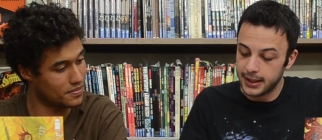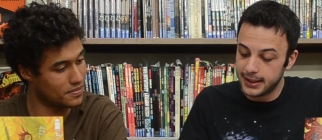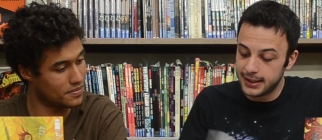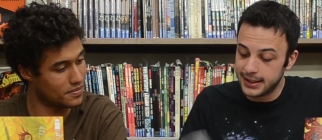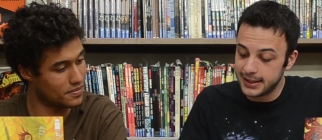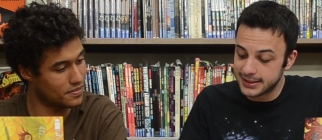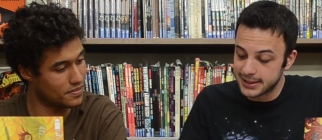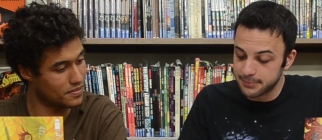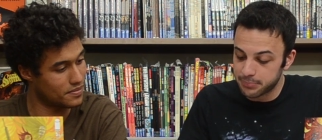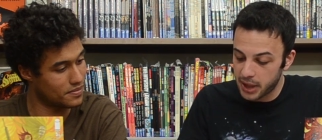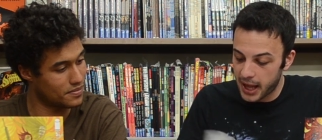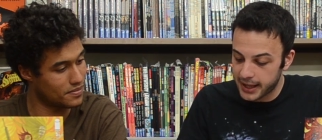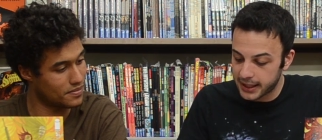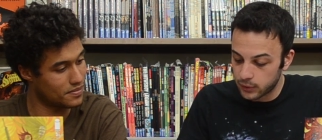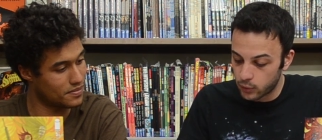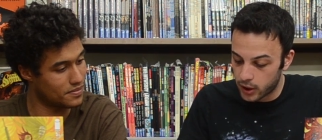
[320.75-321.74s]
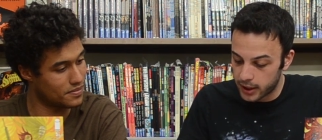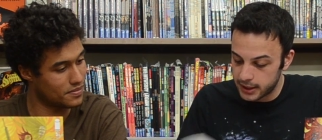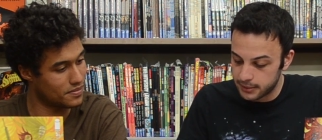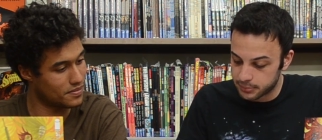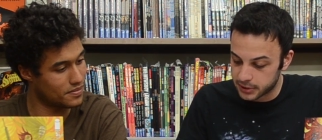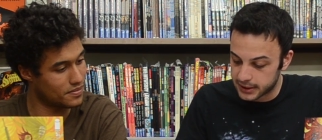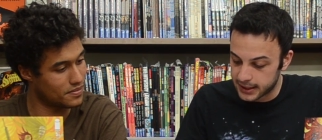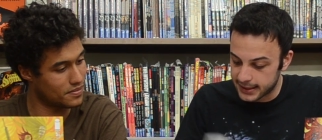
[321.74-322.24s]
Speaker 1: It is in black and white,
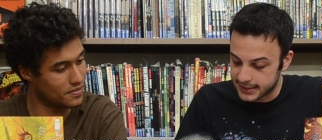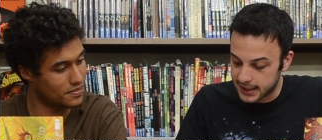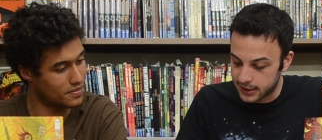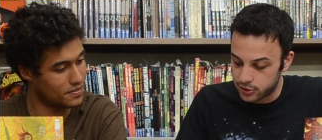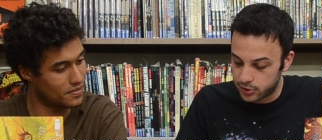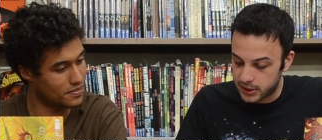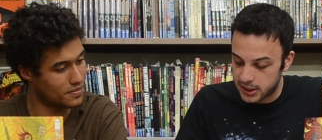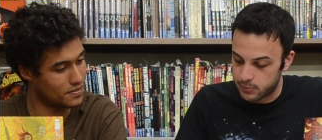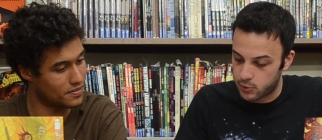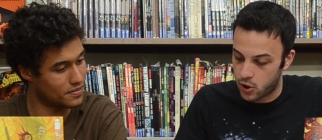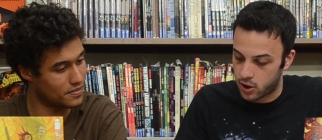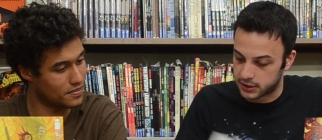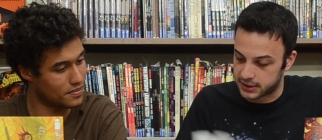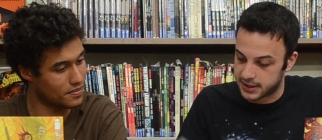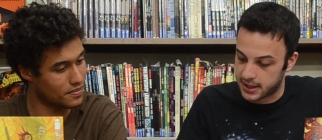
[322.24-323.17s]
but that's how you keep costs